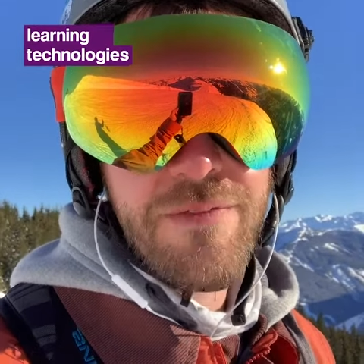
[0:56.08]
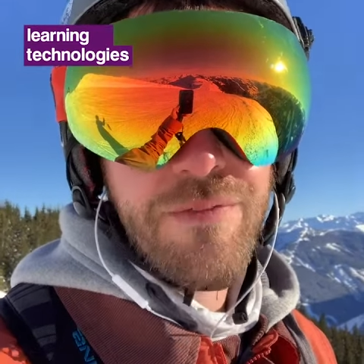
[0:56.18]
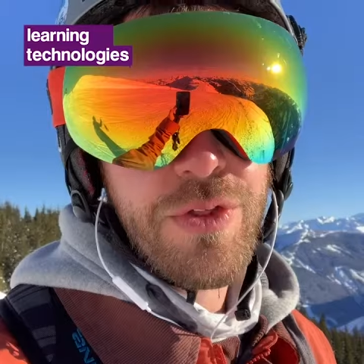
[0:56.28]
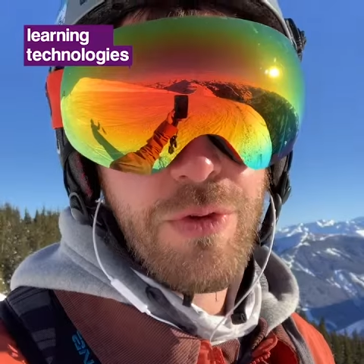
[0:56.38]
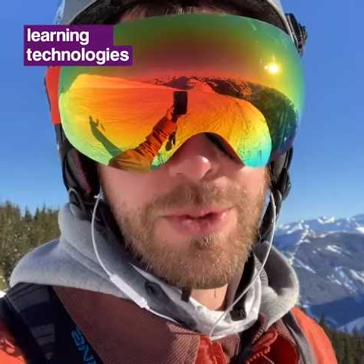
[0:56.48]

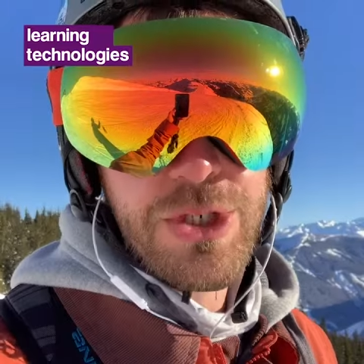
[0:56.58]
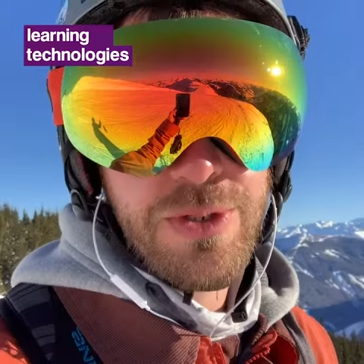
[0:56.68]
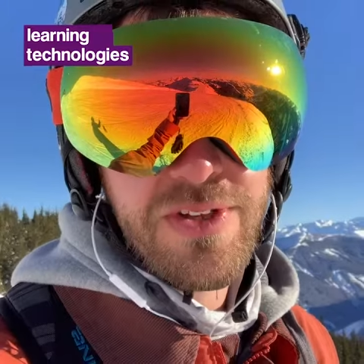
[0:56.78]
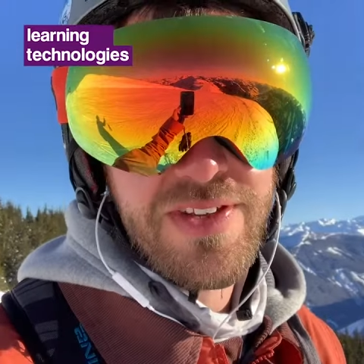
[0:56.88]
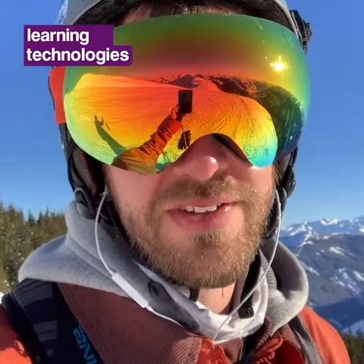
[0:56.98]
further
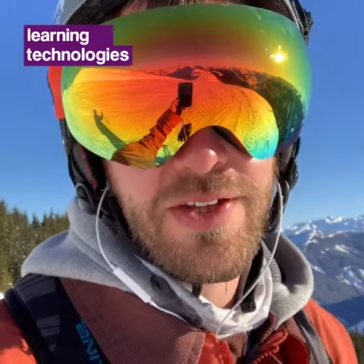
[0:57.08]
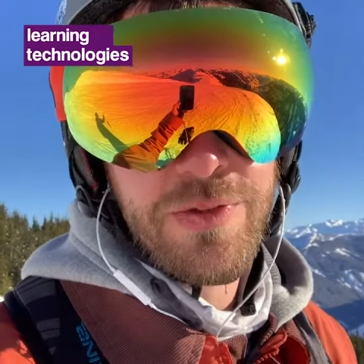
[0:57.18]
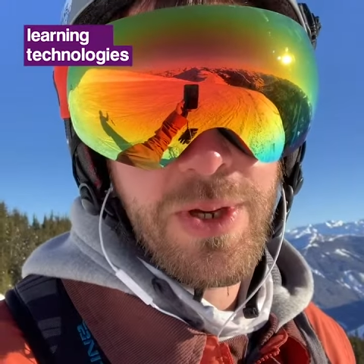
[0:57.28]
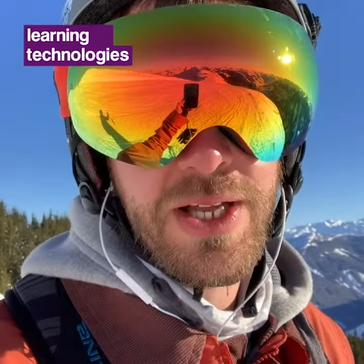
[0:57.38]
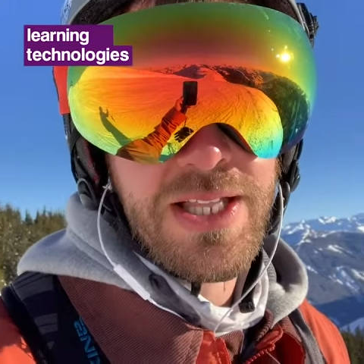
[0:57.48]
opportunities
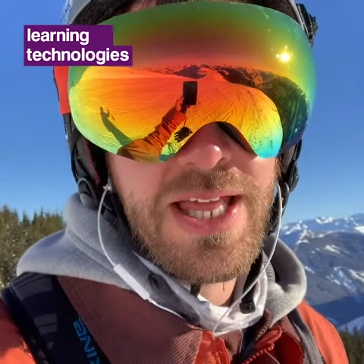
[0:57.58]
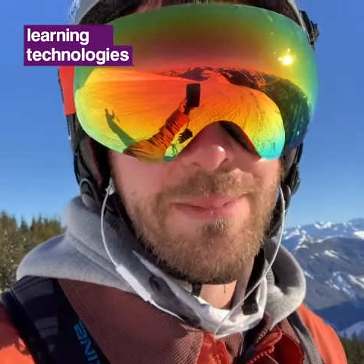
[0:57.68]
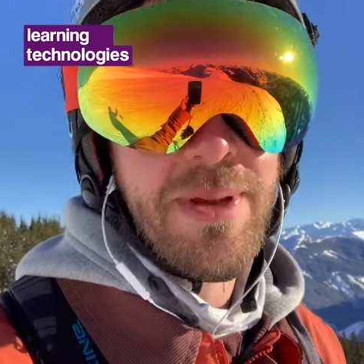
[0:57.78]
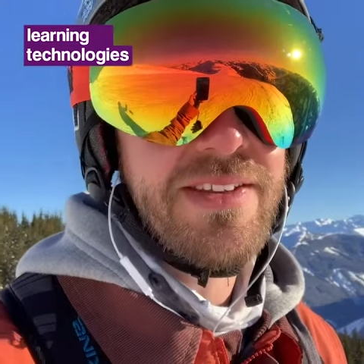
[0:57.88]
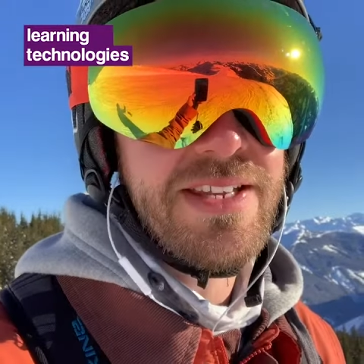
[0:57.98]
as well
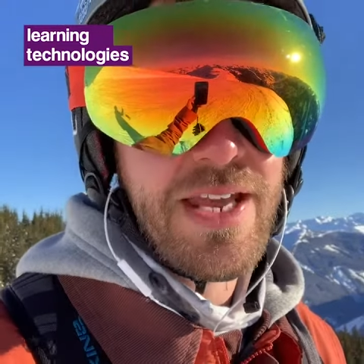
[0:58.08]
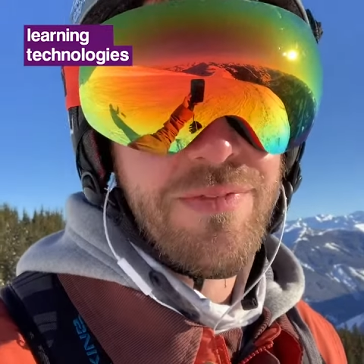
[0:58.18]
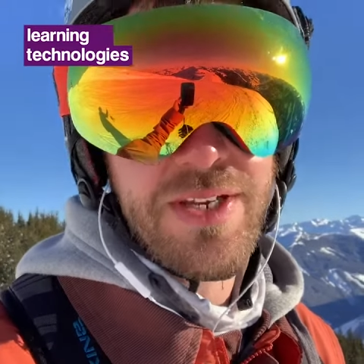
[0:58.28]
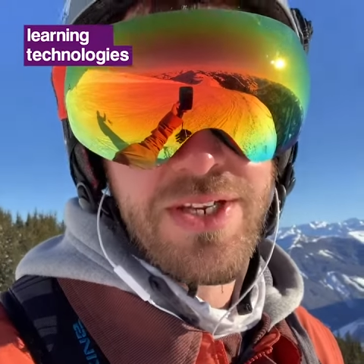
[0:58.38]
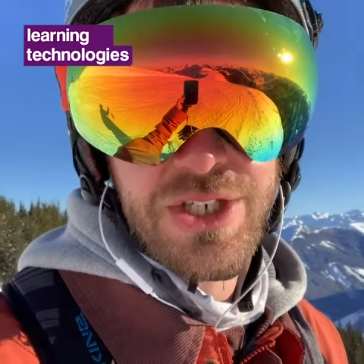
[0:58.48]
at
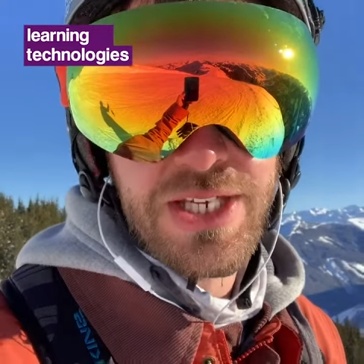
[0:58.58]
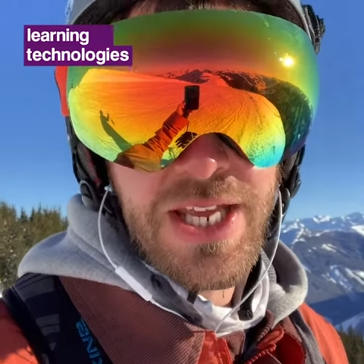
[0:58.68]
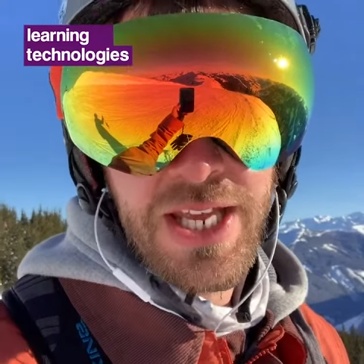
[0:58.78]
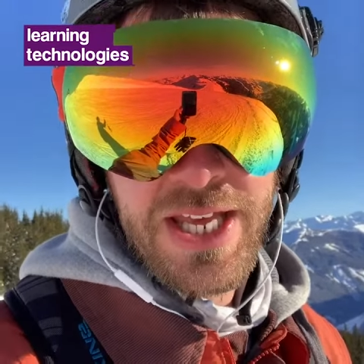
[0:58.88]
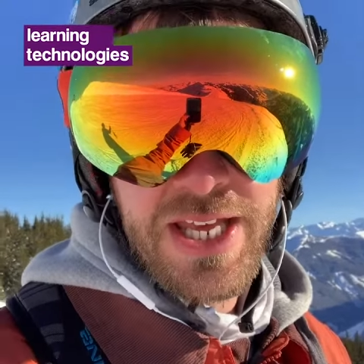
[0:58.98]
EDF Energy
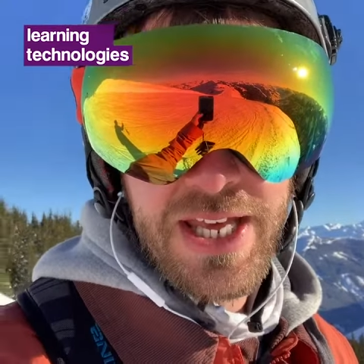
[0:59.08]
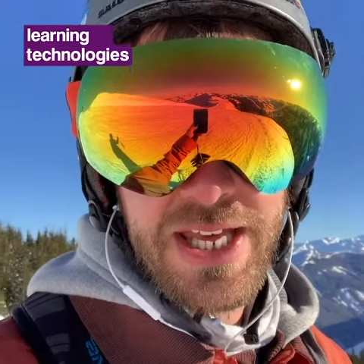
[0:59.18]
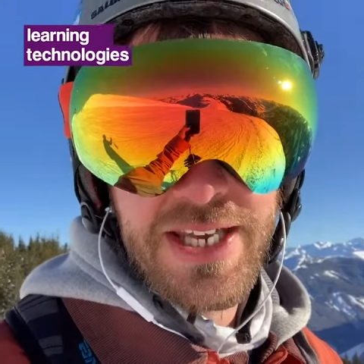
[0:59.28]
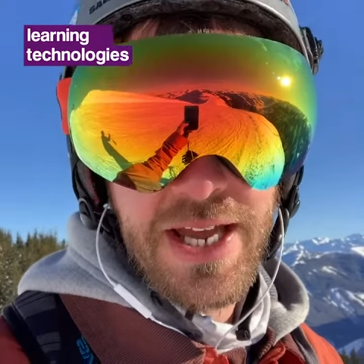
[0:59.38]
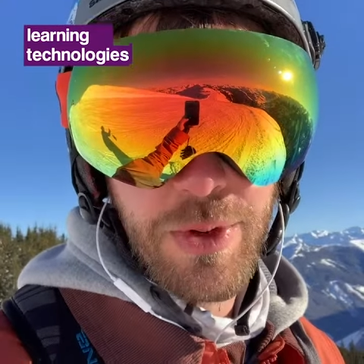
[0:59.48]

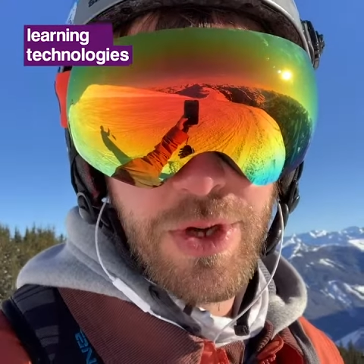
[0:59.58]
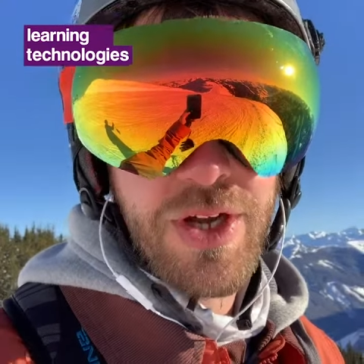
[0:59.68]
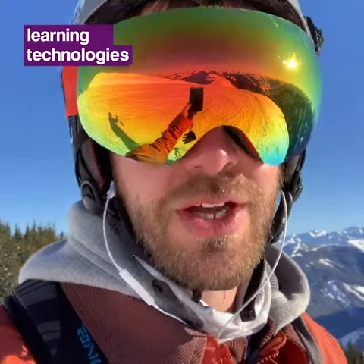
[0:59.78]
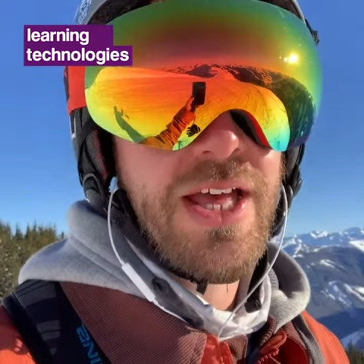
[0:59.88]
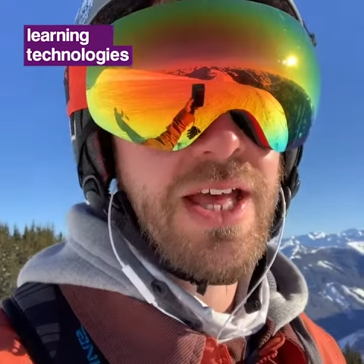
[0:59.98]
and
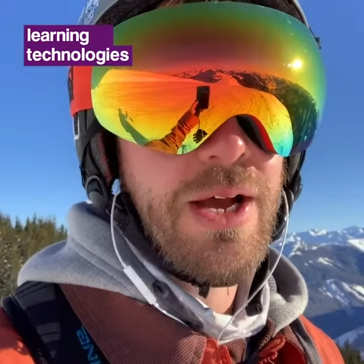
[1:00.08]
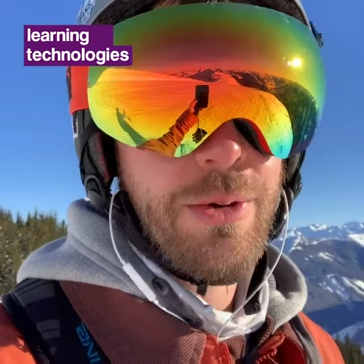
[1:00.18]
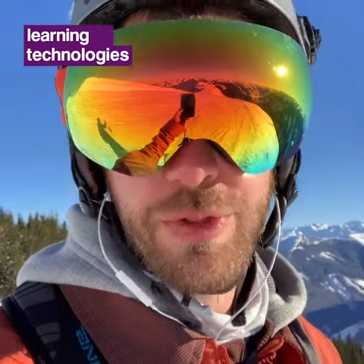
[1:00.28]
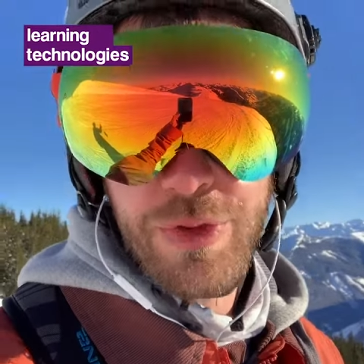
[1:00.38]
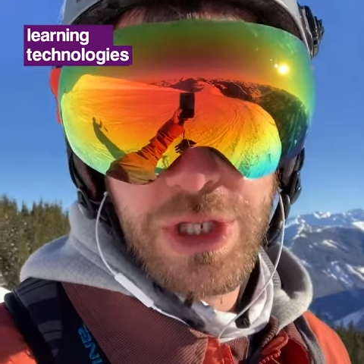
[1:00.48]
our
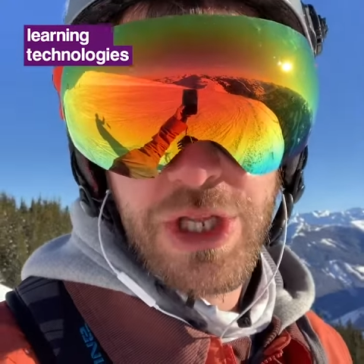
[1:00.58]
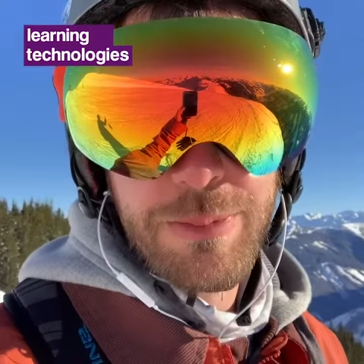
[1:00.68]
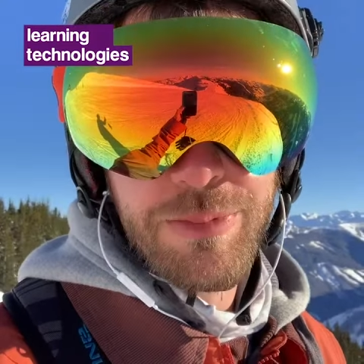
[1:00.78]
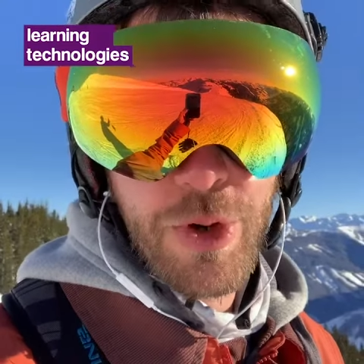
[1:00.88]
other learning